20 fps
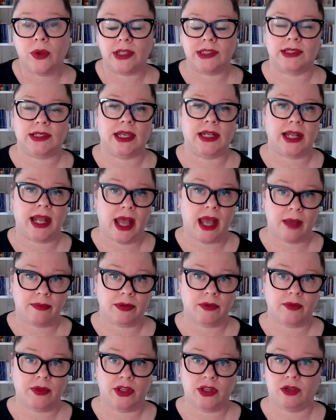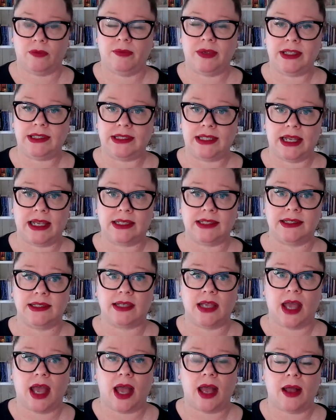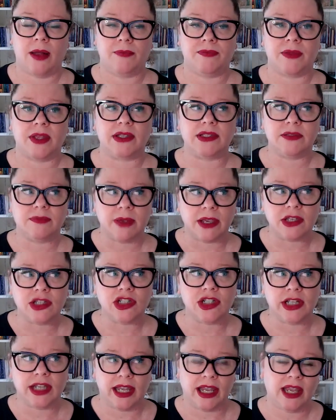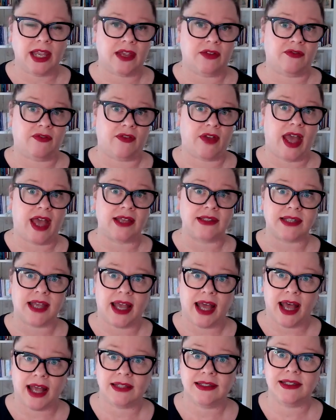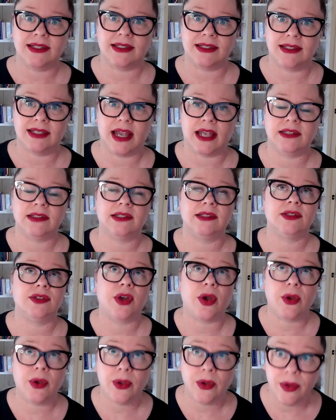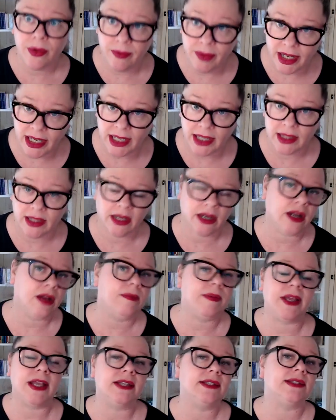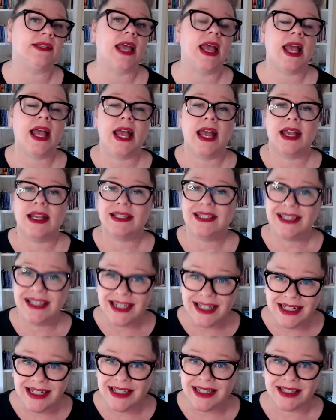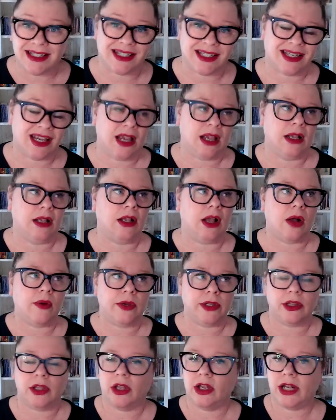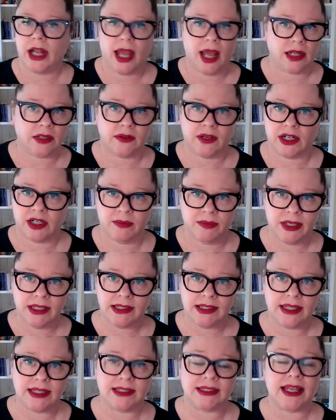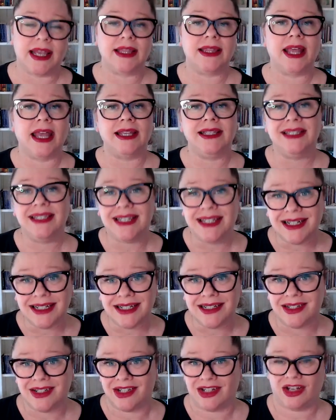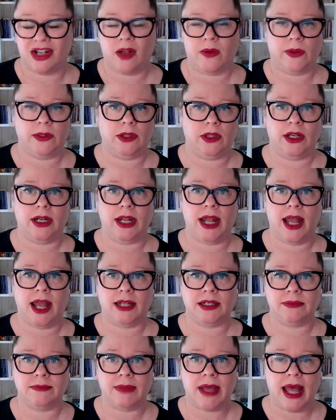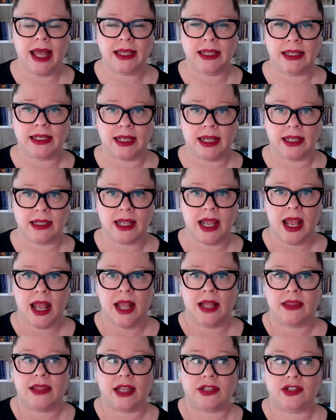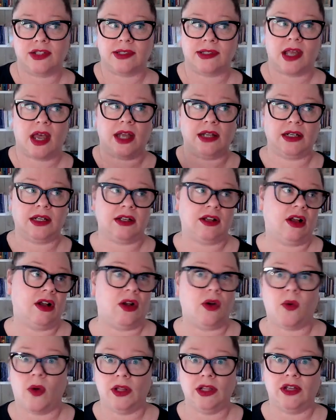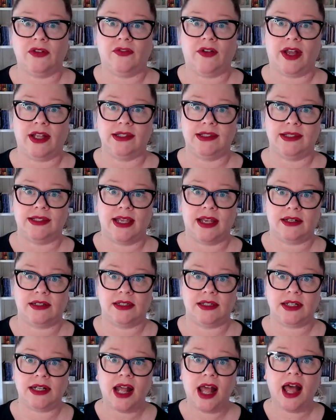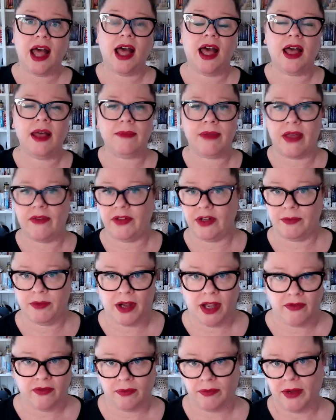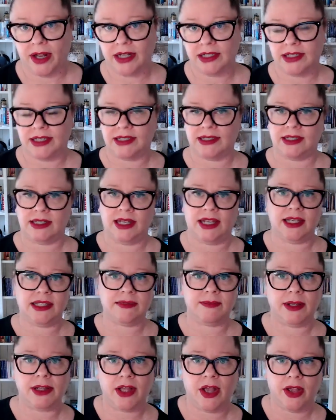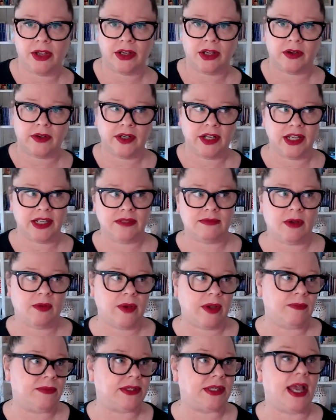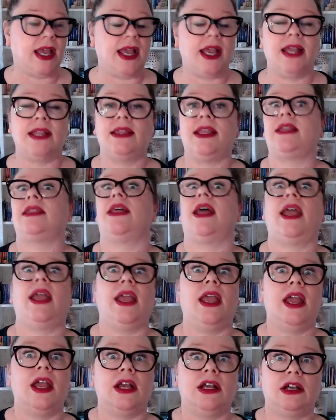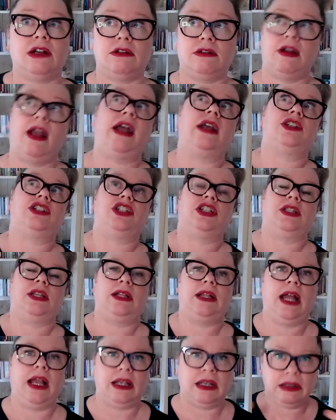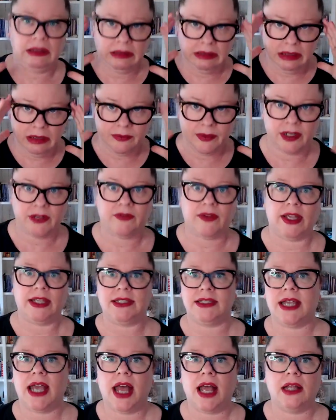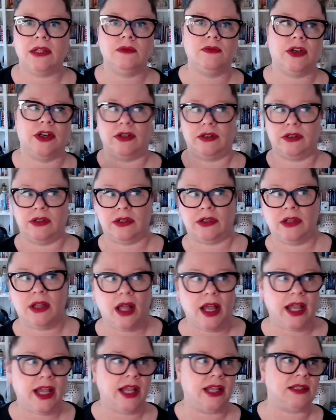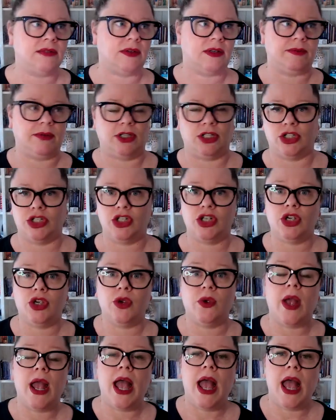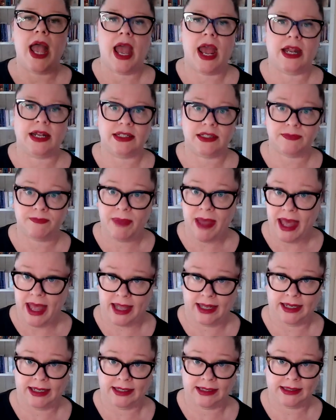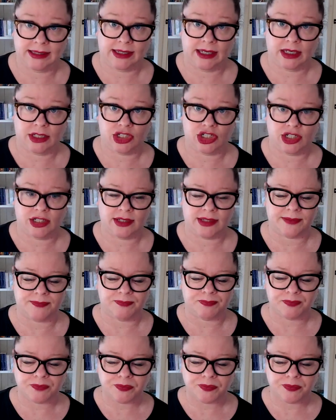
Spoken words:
what's going to happen with your business, especially if, as I understand, so many therapists didn't go and learn how to run a business, and they didn't go and learn how to market it. They just kind of got qualified and said, ta-da, I'm having a private practice and here's my logo and here's my website. And then they crash and they're like, oh, what have I done? Where are the clients? What am I going to do? And it's panic stations.